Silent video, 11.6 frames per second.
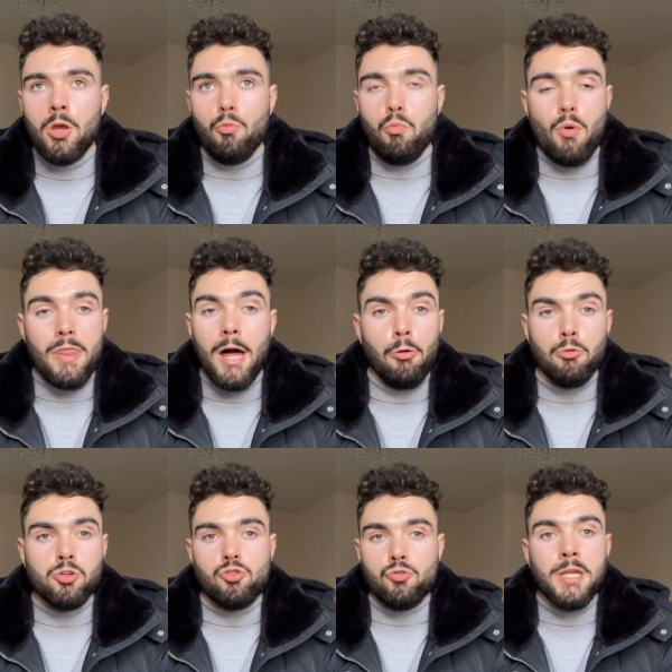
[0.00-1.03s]

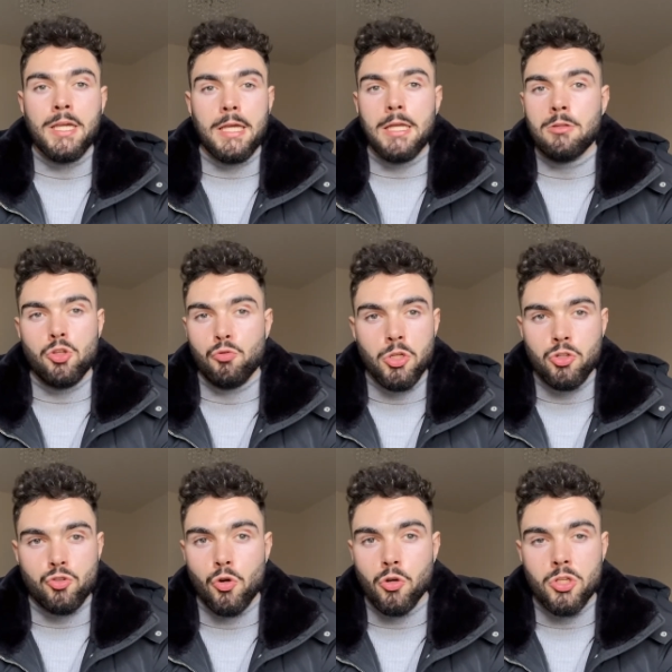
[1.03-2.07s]
without drinking, doing
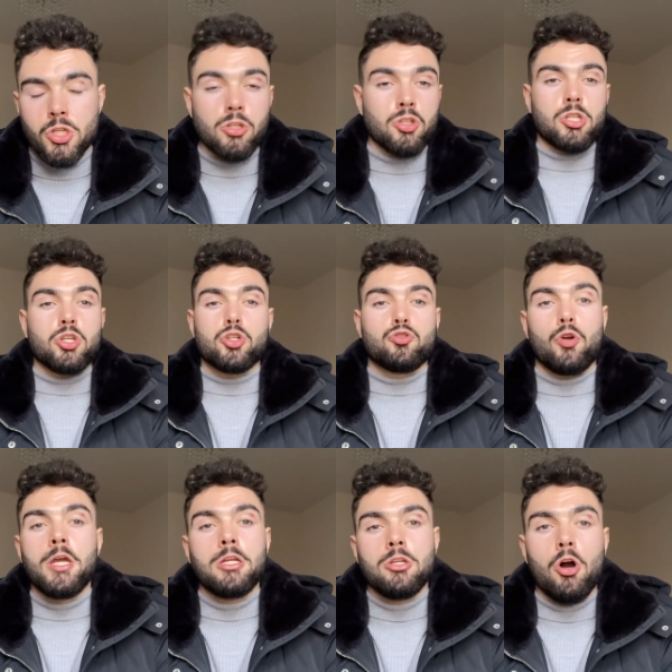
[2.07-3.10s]
drugs, and just
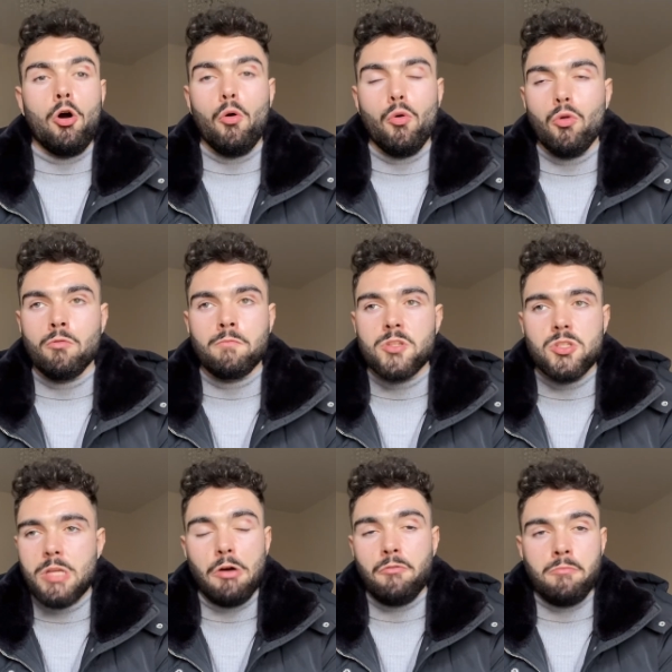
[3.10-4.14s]
destroying your whole
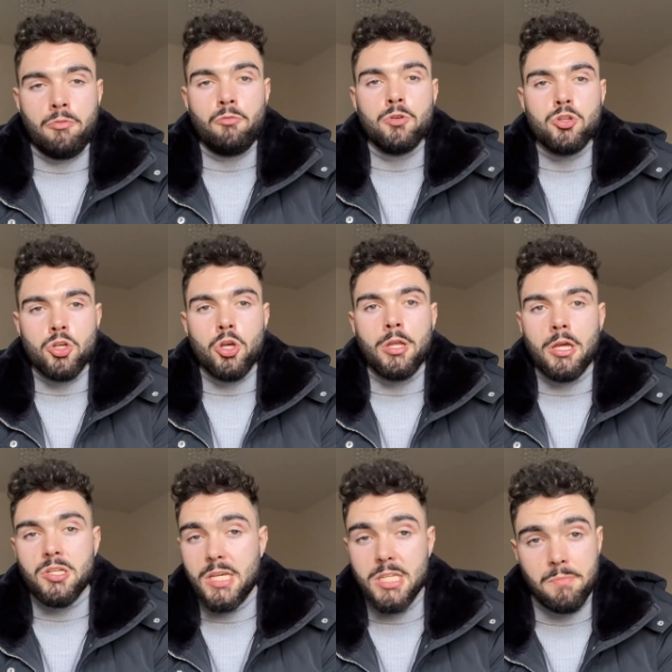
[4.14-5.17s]
self improvement journey.
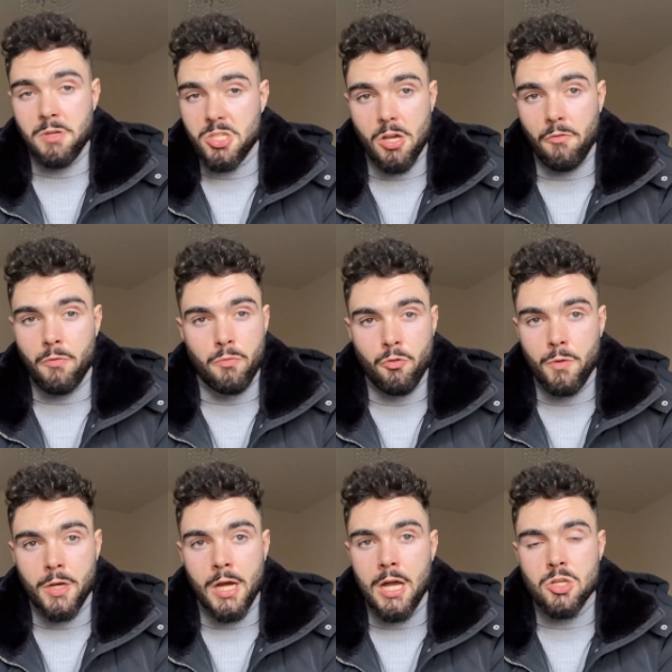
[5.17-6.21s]
Because he's a big self
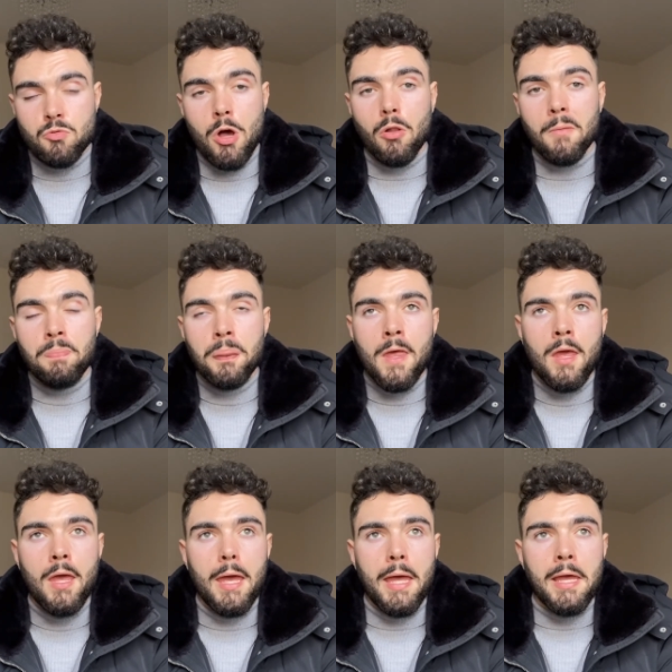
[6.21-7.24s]
improvement guy as well.
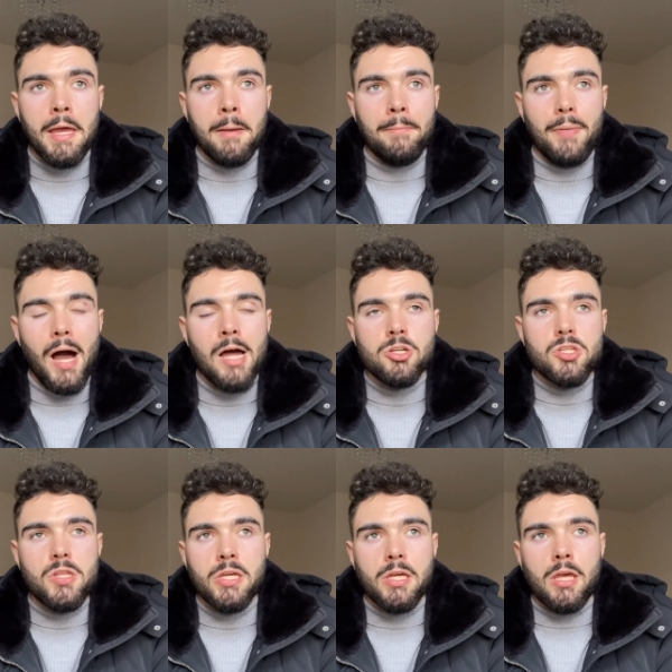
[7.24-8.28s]
Um, but I just
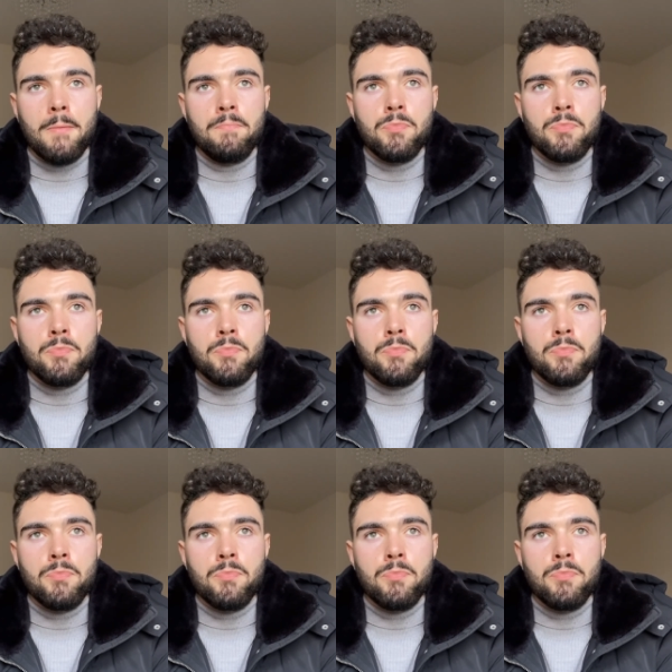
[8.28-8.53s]
think